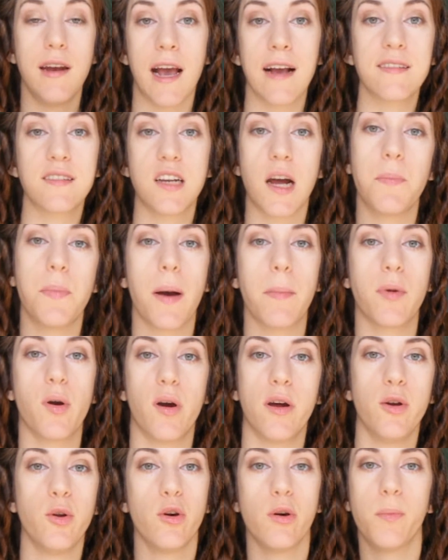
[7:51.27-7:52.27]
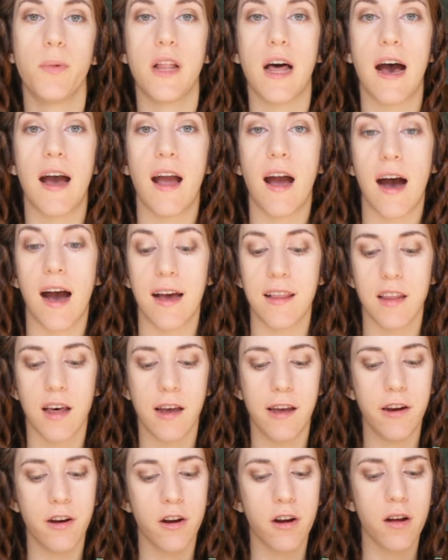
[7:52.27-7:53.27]
Next up, I'm going to apply
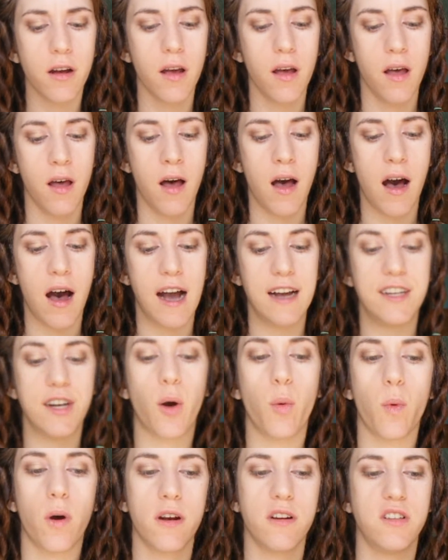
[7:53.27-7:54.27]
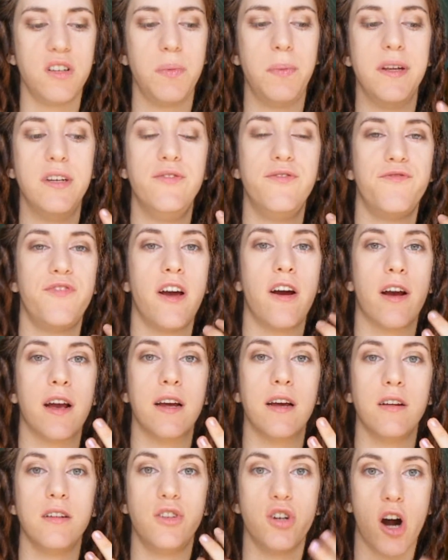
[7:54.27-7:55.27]
eyeliner. I don't want it to be
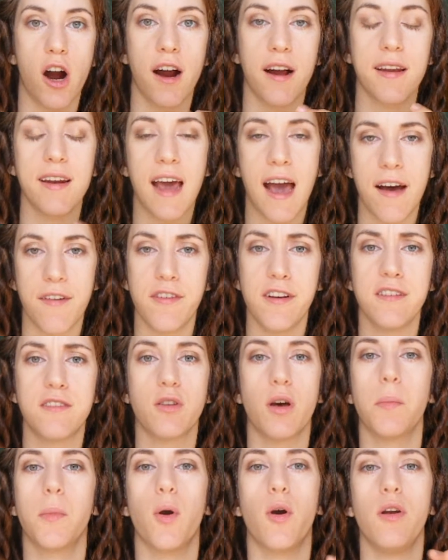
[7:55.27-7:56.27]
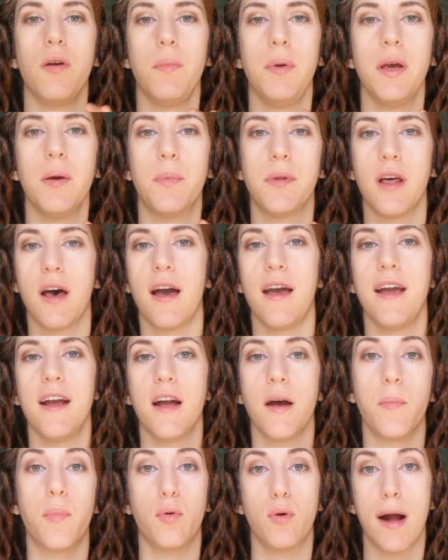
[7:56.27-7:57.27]
very dark and heavy, so I'm going to be
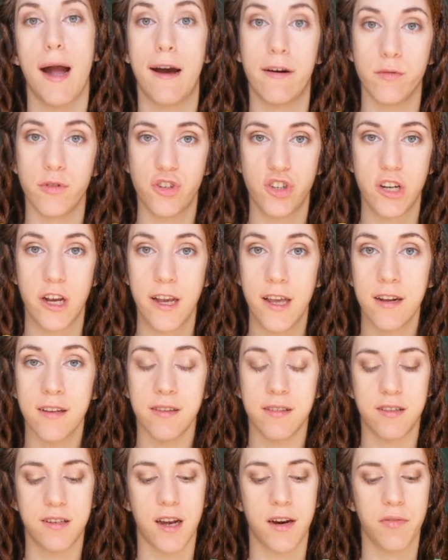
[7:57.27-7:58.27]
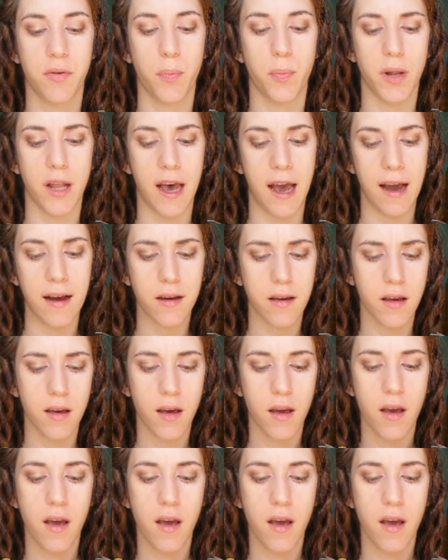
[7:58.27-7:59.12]
applying a brown shade instead of a black.